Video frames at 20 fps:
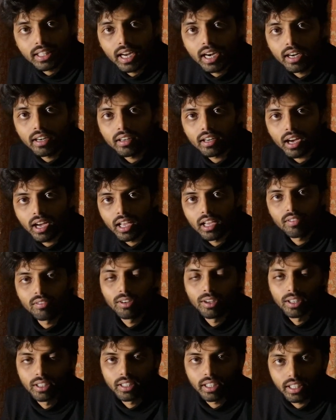that I have
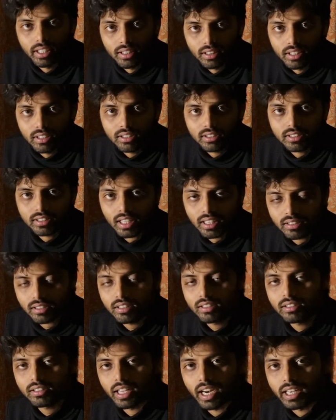learned in this
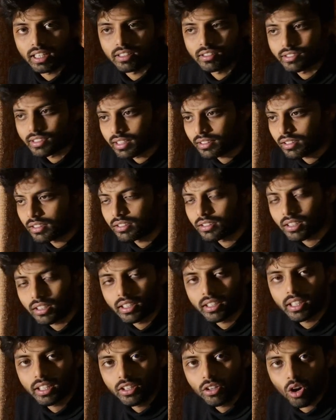session, that is session
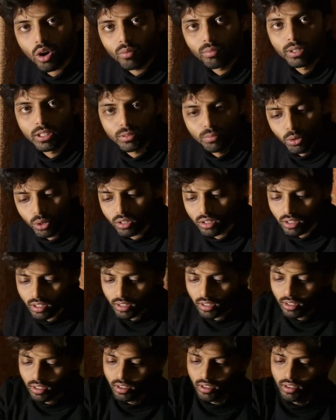13 of this book,
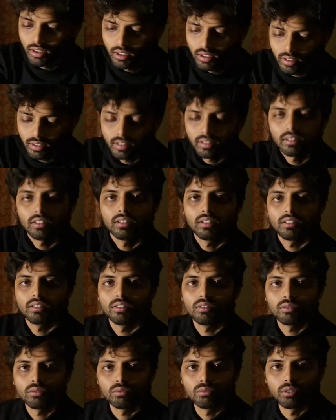
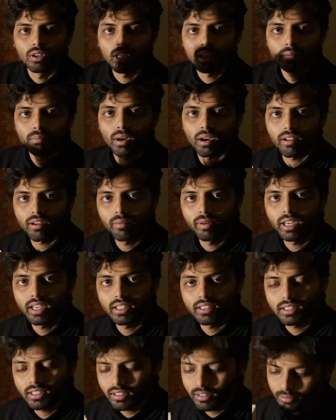Word Power Me
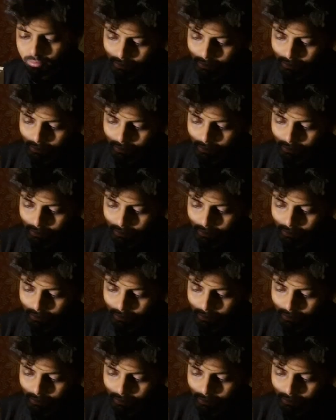Daisy.